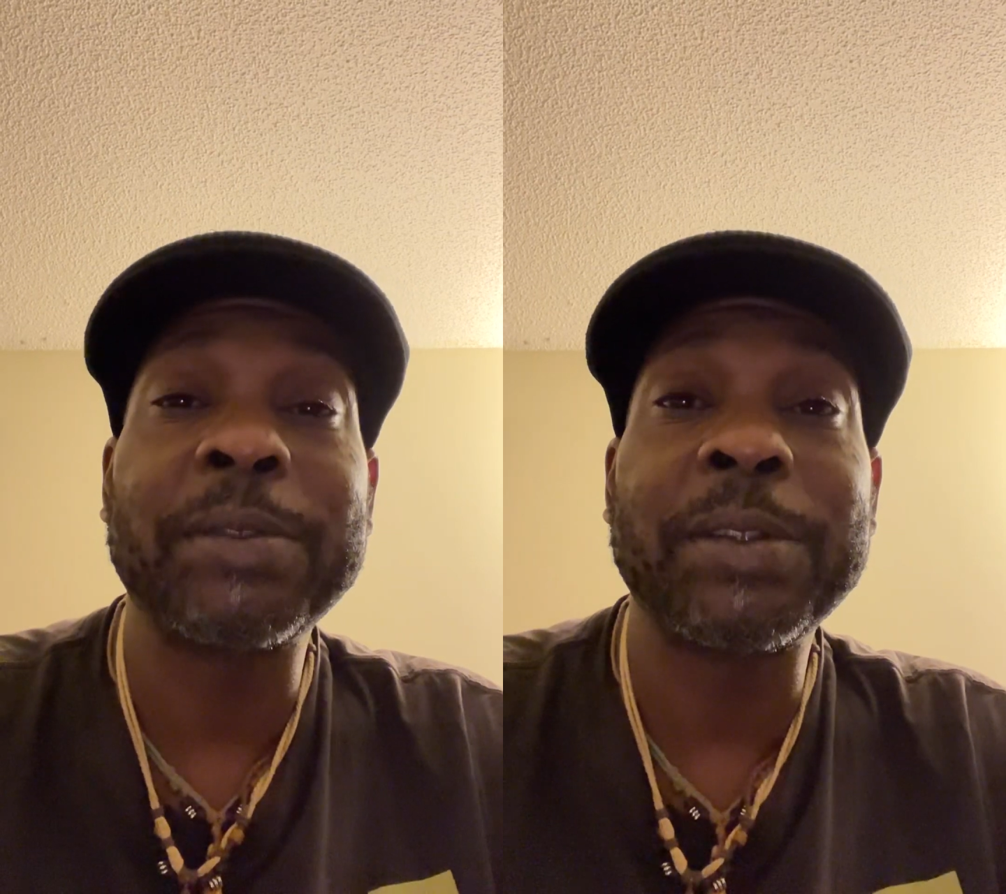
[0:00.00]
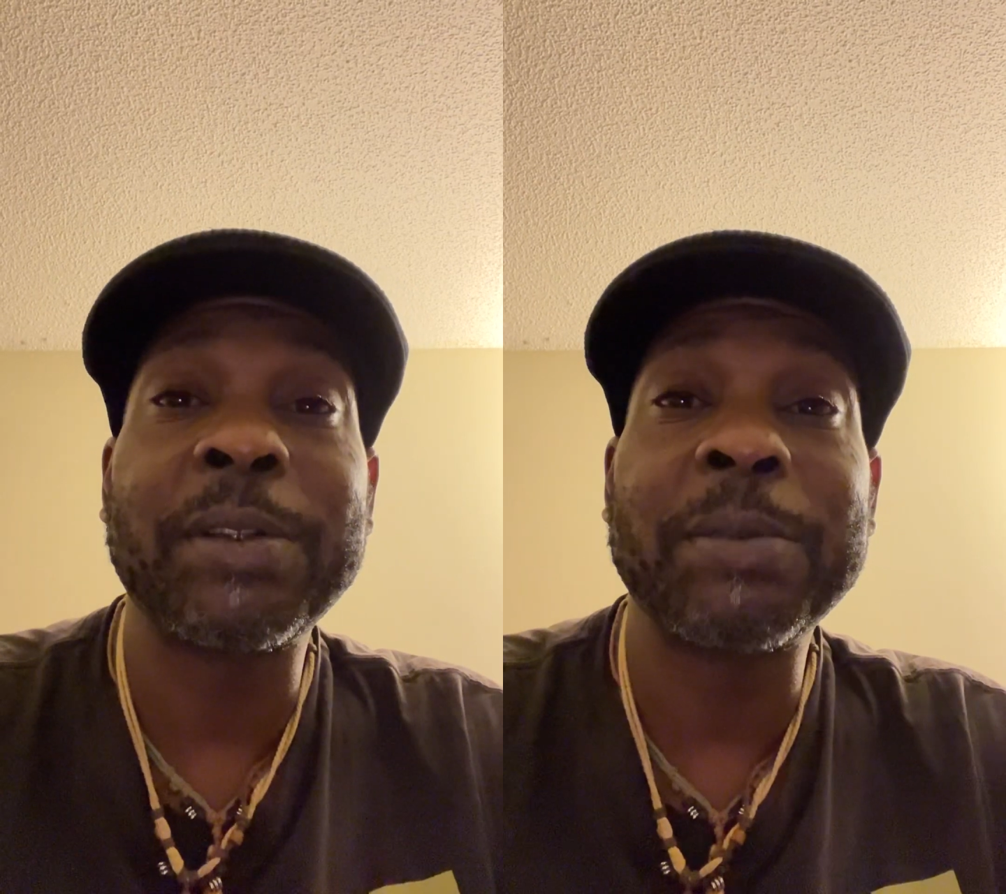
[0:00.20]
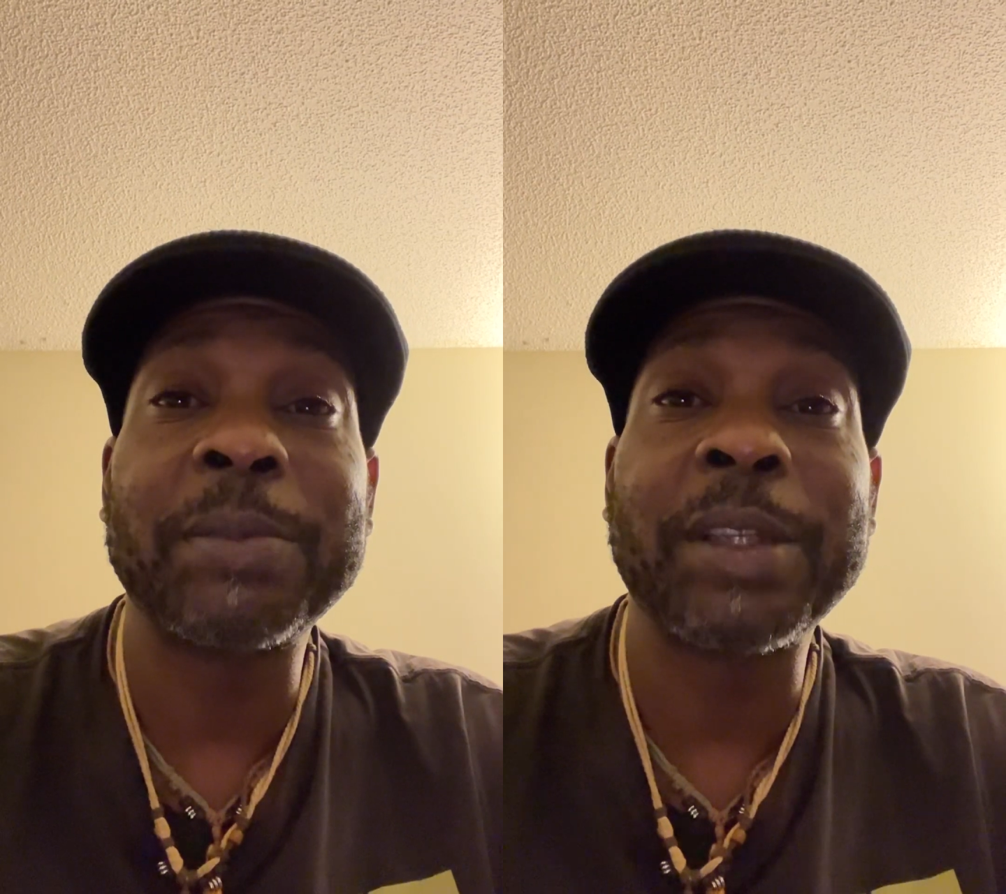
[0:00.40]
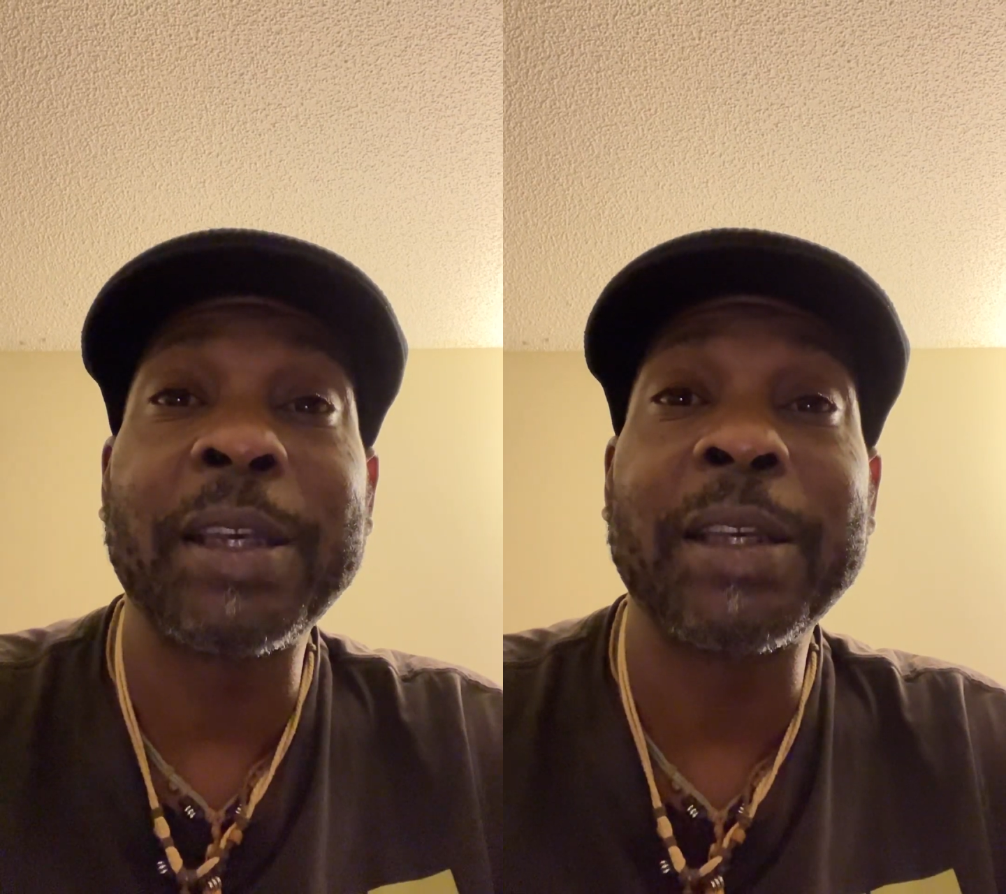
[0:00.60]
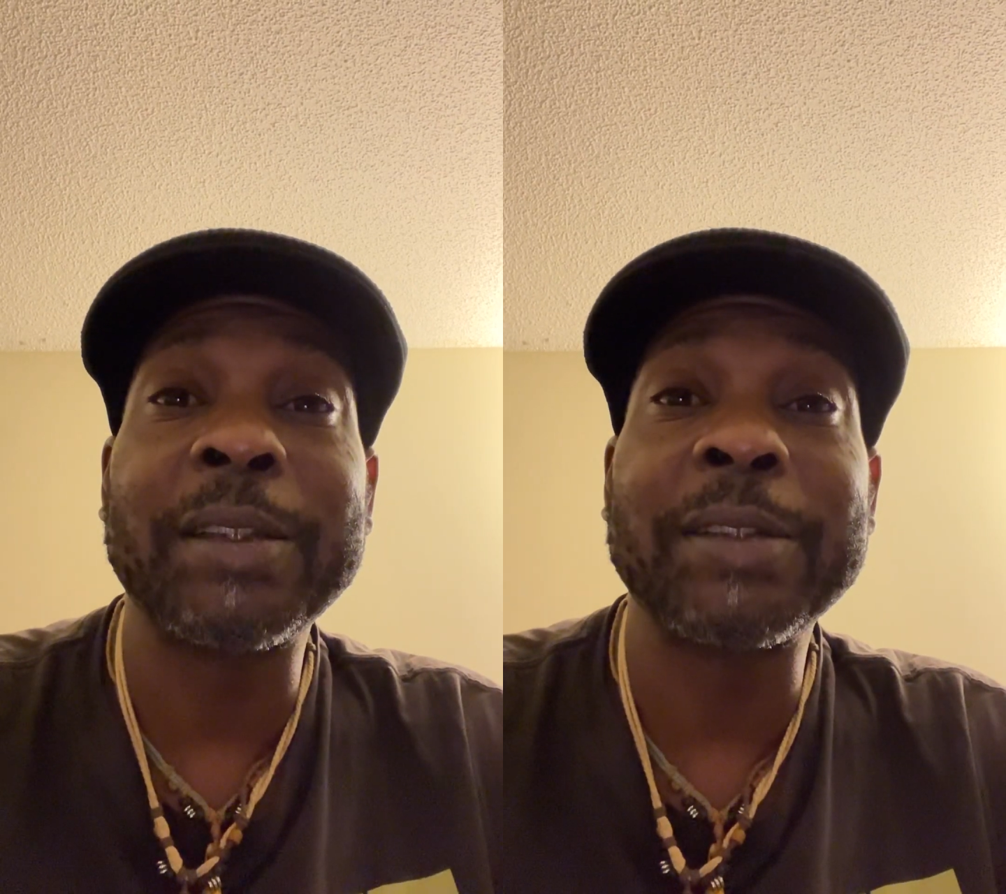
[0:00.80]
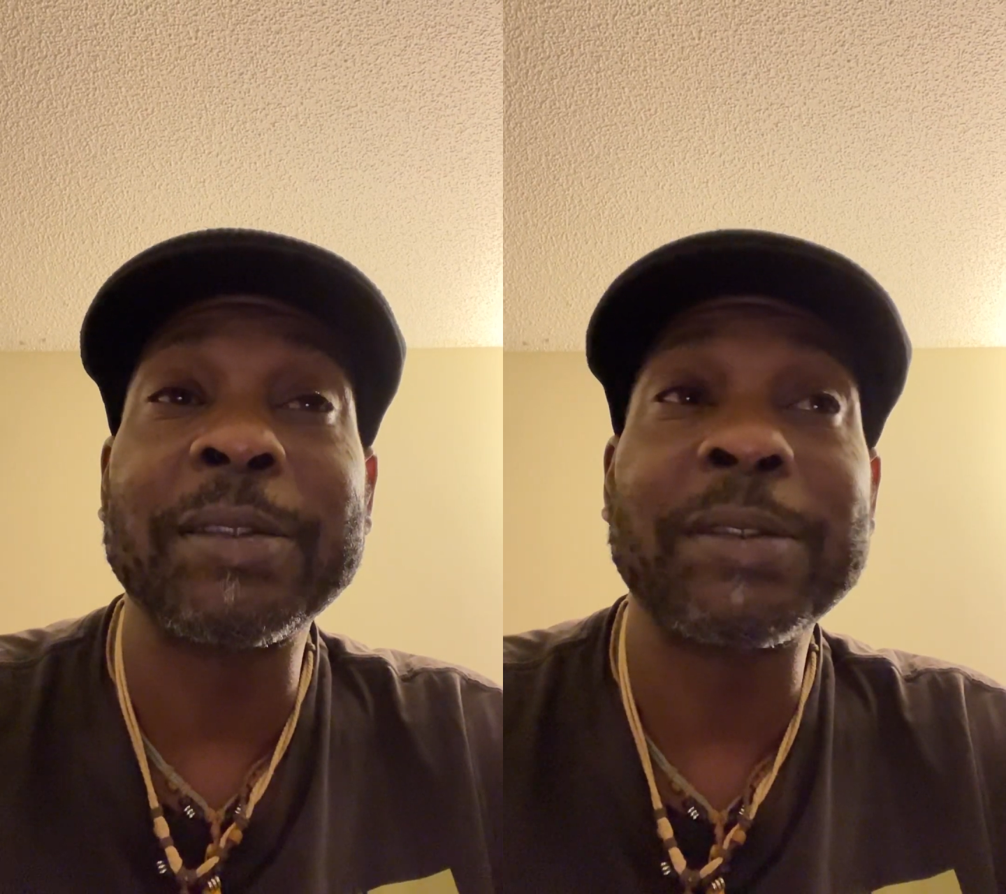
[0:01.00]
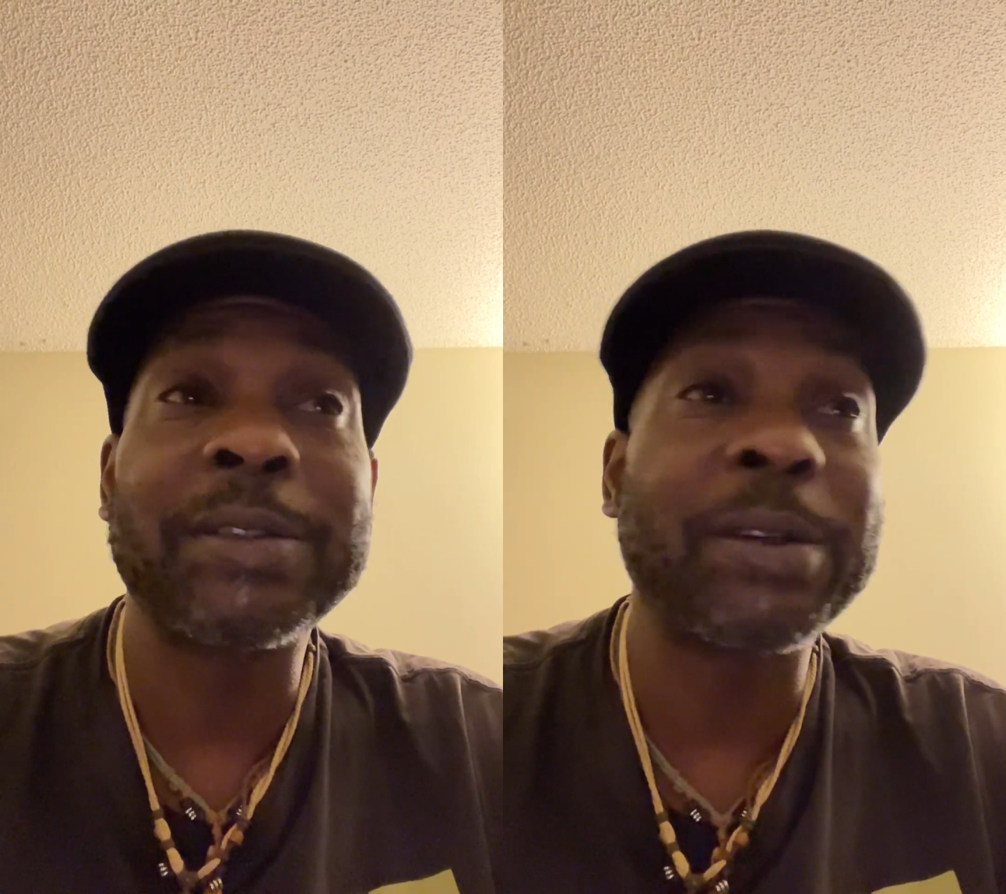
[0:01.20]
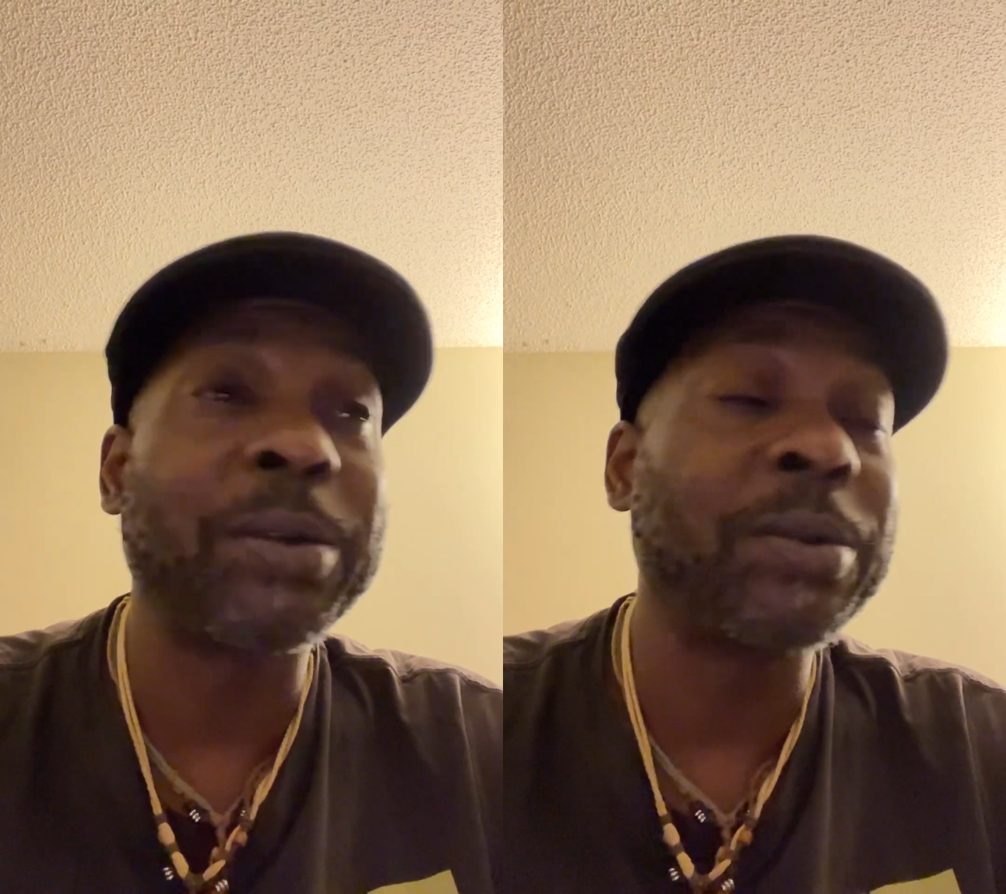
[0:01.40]
You know what I'm saying?
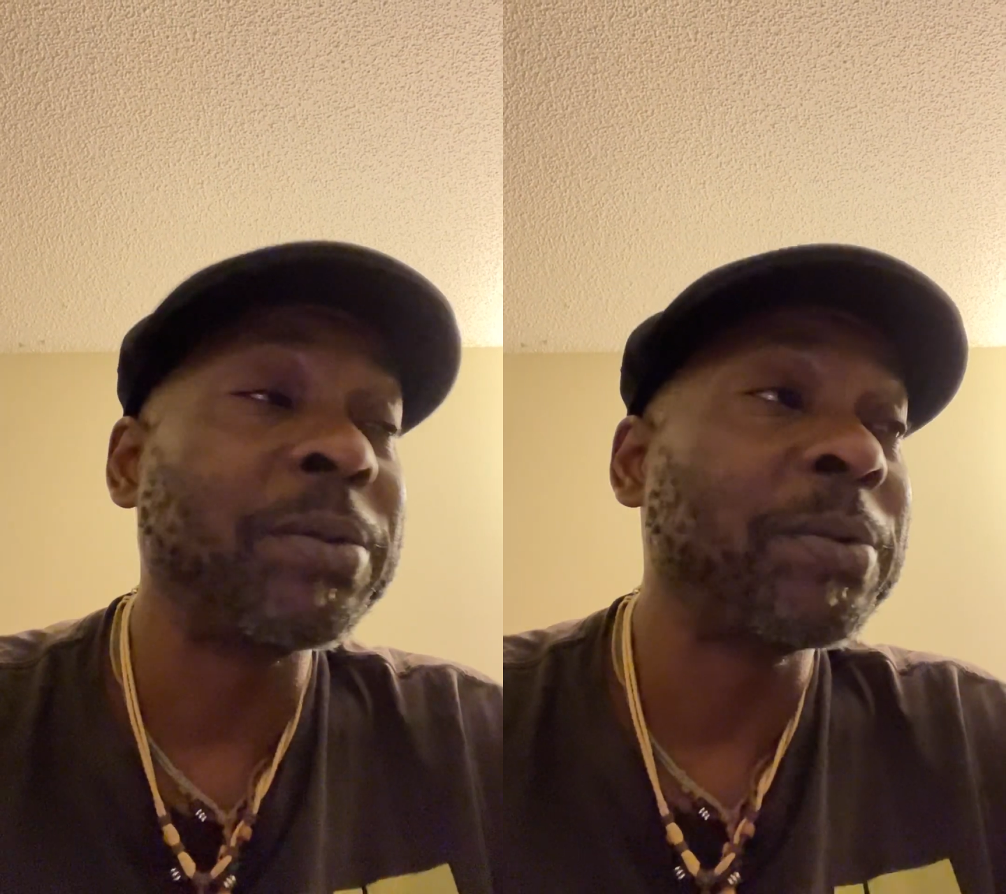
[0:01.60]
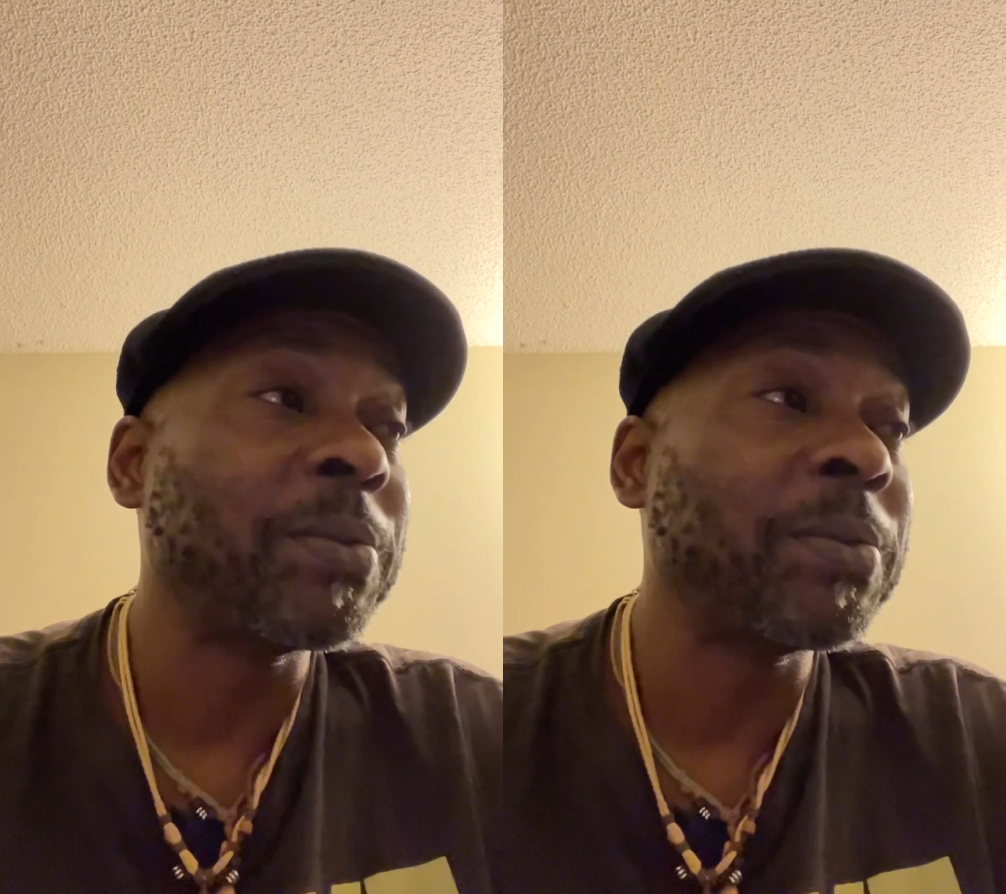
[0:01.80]
So,